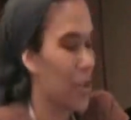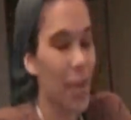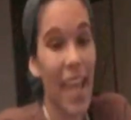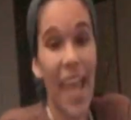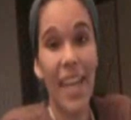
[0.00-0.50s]

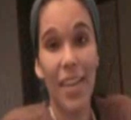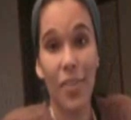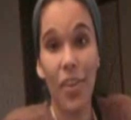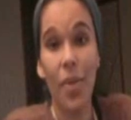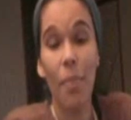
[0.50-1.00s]

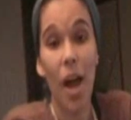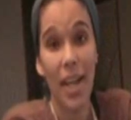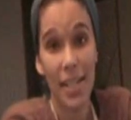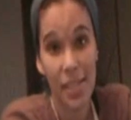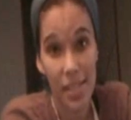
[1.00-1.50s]
creative,
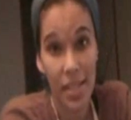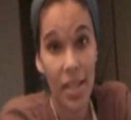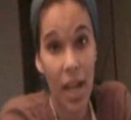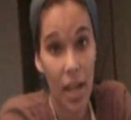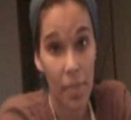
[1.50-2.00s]
modest
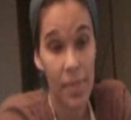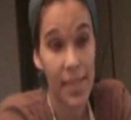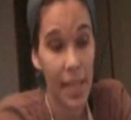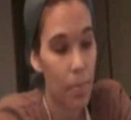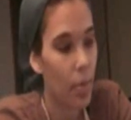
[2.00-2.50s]

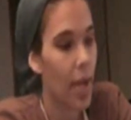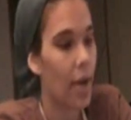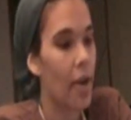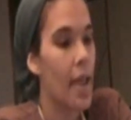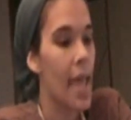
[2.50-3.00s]

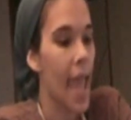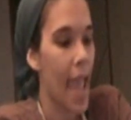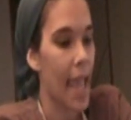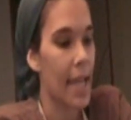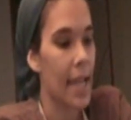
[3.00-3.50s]
sleepwear,
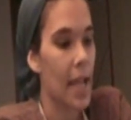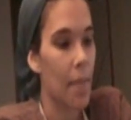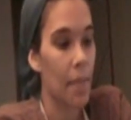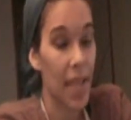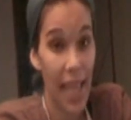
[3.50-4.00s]
and
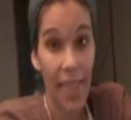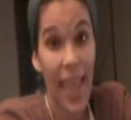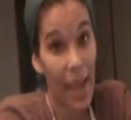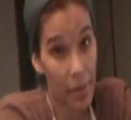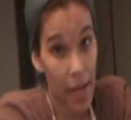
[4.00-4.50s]
again,
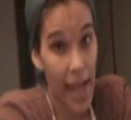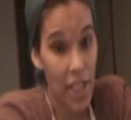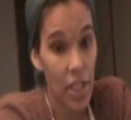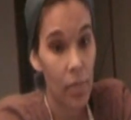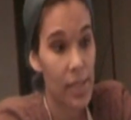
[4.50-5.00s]
that
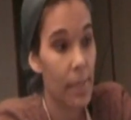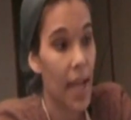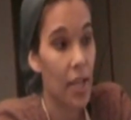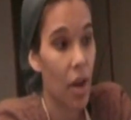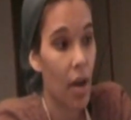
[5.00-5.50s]
actually was
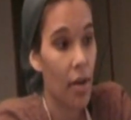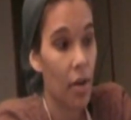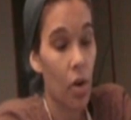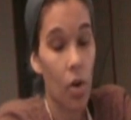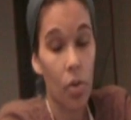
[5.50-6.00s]
my daughter,
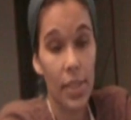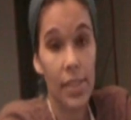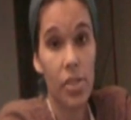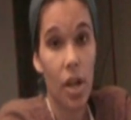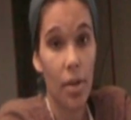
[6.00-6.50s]
our
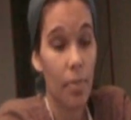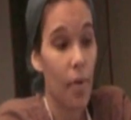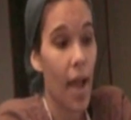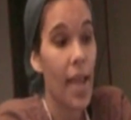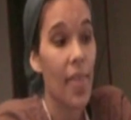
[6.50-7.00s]
oldest daughter,
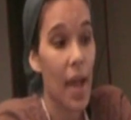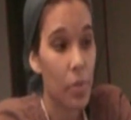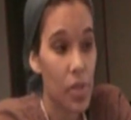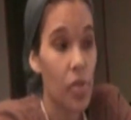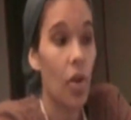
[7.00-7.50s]
Mariah. That
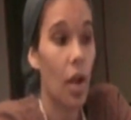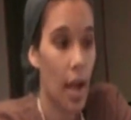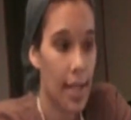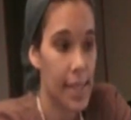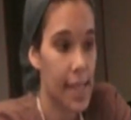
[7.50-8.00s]
was her
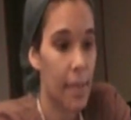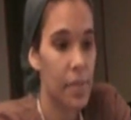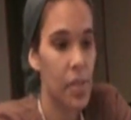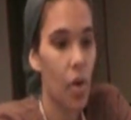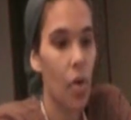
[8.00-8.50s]
concept.
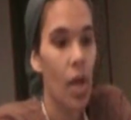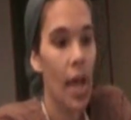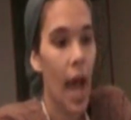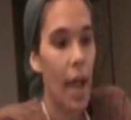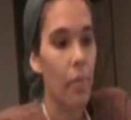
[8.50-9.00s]
So
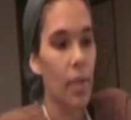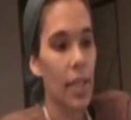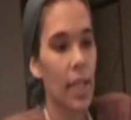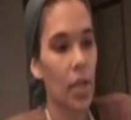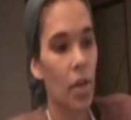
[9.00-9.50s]
I
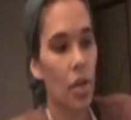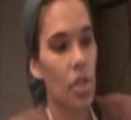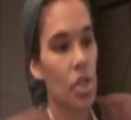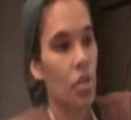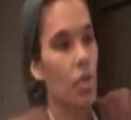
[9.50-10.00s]
really
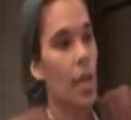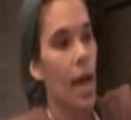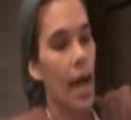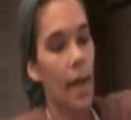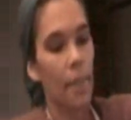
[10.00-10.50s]
encourage you,
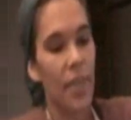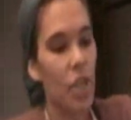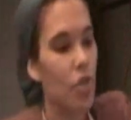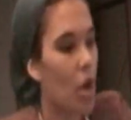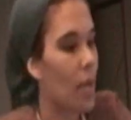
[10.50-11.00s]

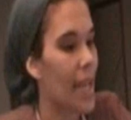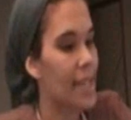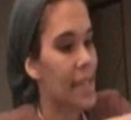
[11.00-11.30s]
you don't